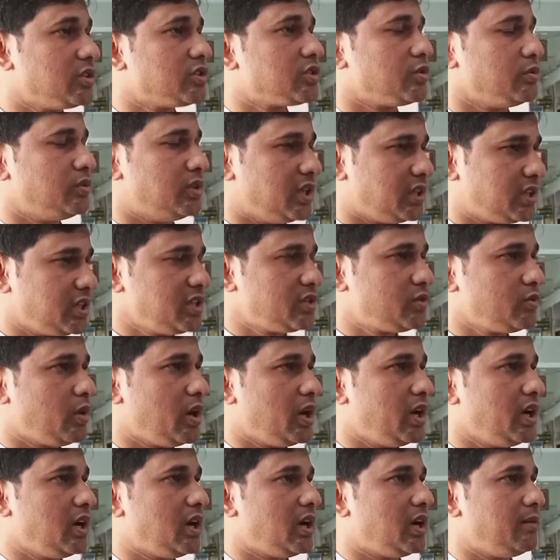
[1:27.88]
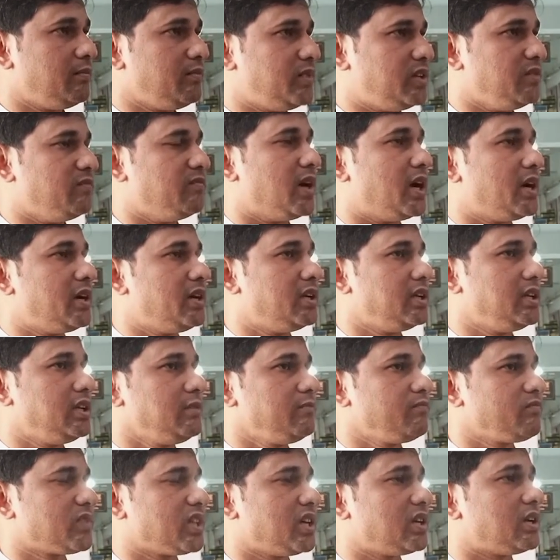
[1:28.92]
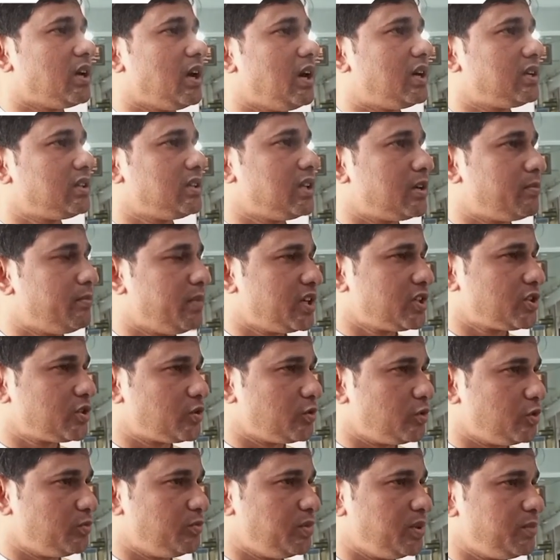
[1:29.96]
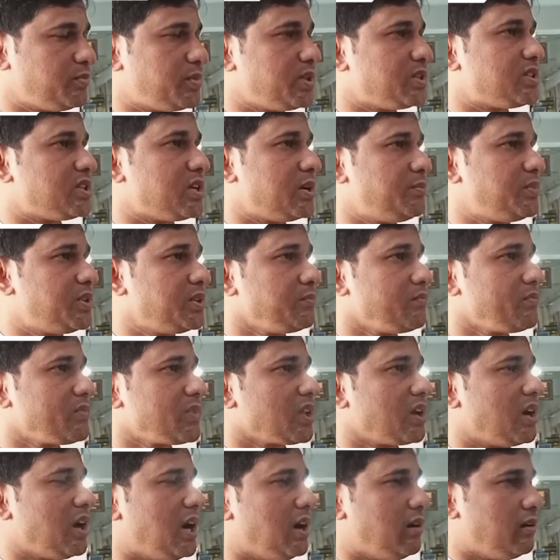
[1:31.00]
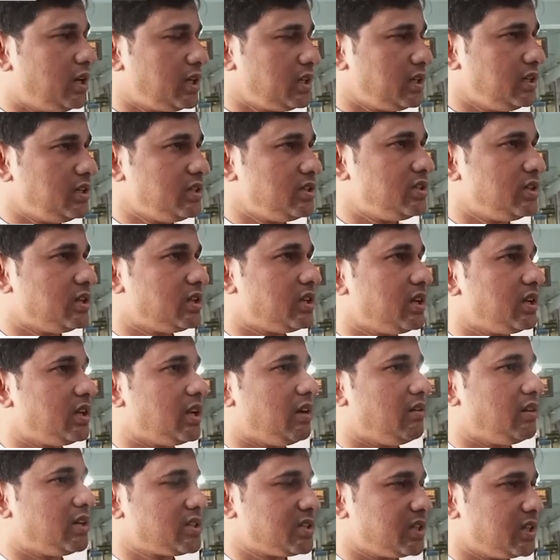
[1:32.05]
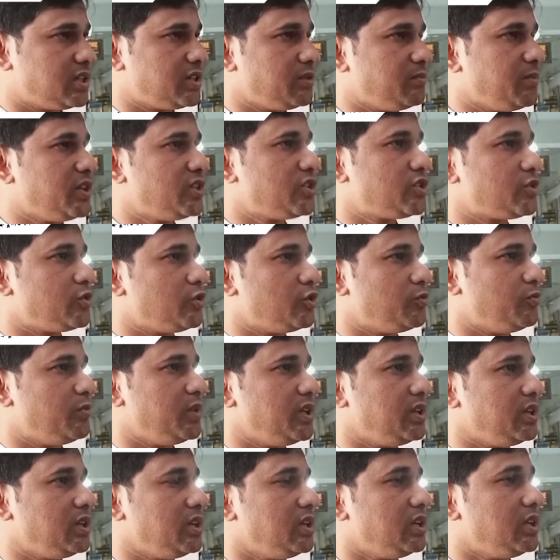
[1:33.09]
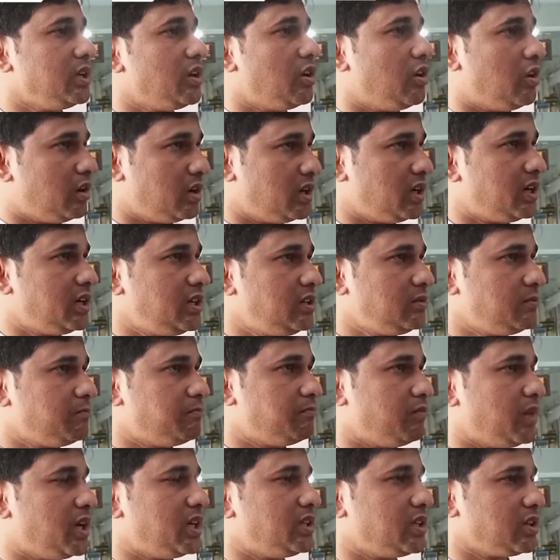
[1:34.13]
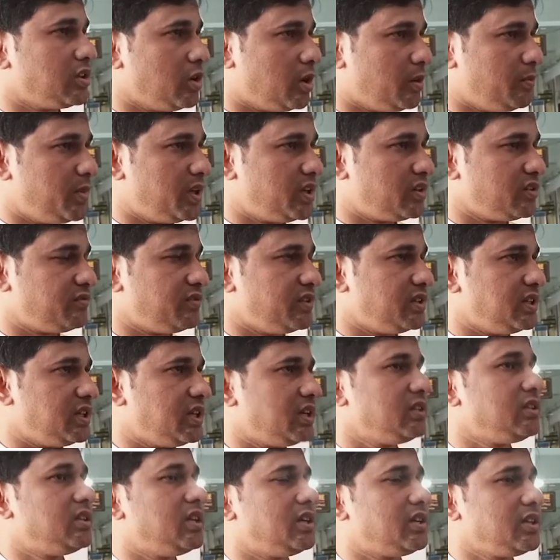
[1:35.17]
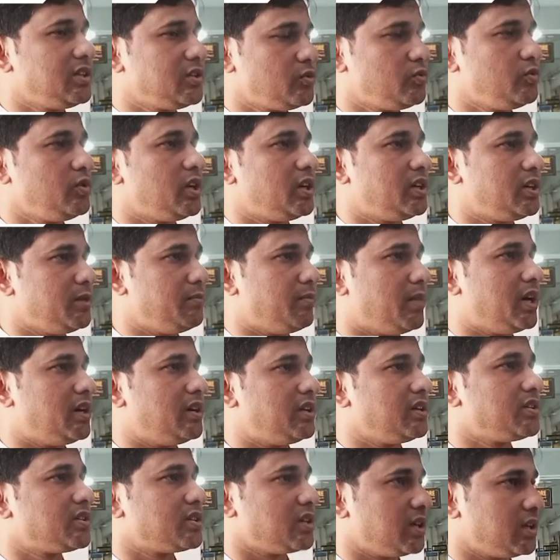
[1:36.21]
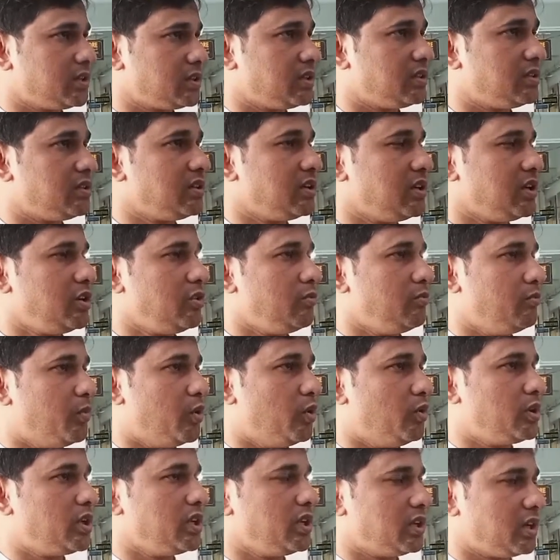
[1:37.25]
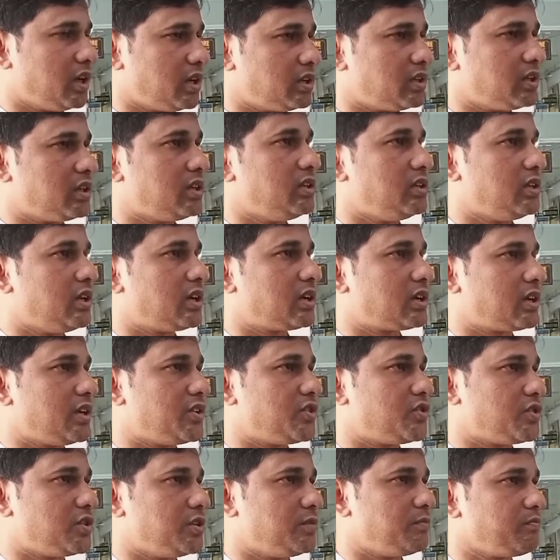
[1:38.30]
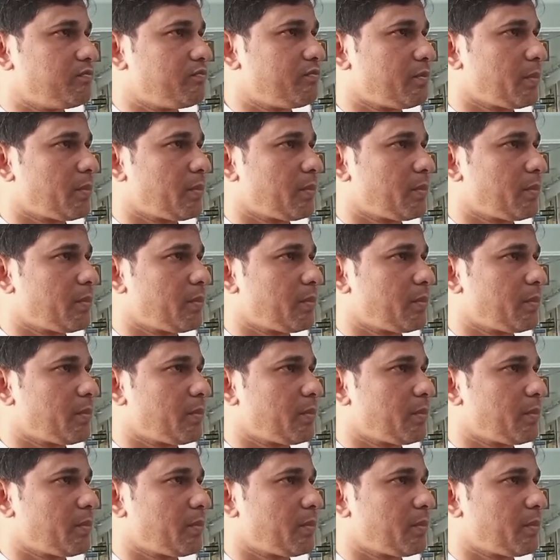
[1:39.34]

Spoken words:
So that is why I'm demanding that our Dharma should be preserved, our religion and our sentiment should be honored by the government of India, and that is we are demanding Sanatana board in our country.